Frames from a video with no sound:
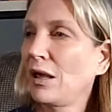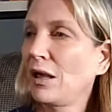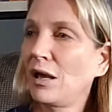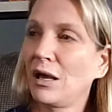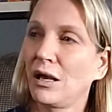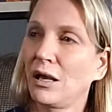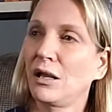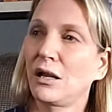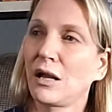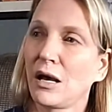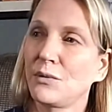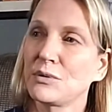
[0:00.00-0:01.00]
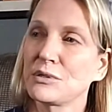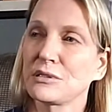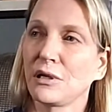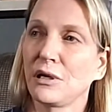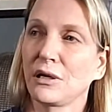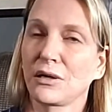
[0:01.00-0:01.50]
And I was
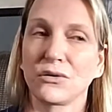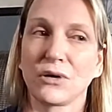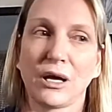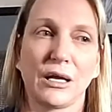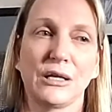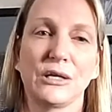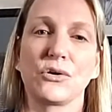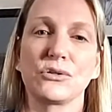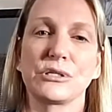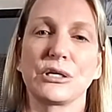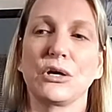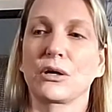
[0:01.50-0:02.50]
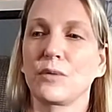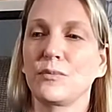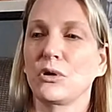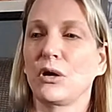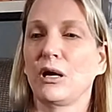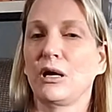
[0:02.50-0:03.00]
like, okay. And he goes, here, give me
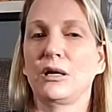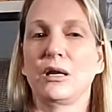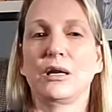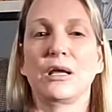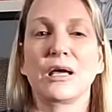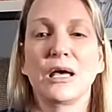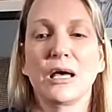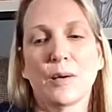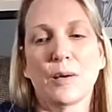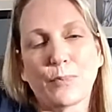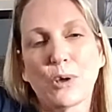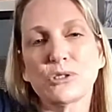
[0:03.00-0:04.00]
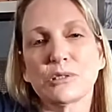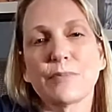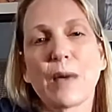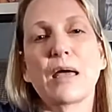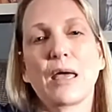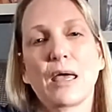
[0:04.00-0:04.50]
your hand. And he puts my
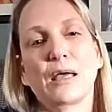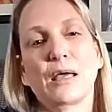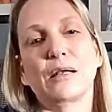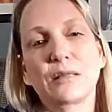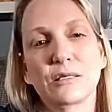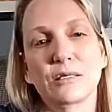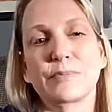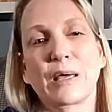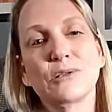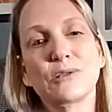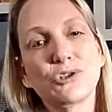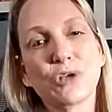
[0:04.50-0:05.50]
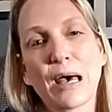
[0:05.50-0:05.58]
hand in this man's chest.